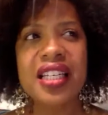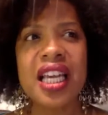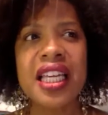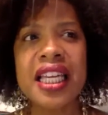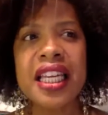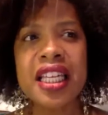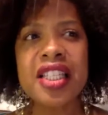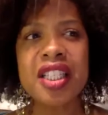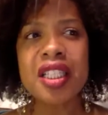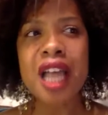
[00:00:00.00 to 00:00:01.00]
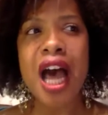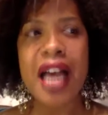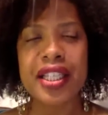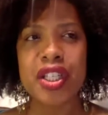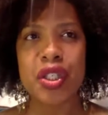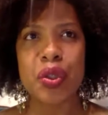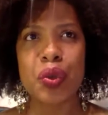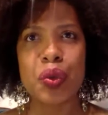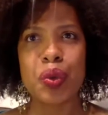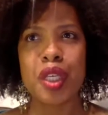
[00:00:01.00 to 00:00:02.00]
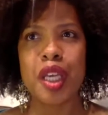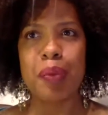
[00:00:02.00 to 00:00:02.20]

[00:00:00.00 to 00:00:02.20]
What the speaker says: it's a lot to keep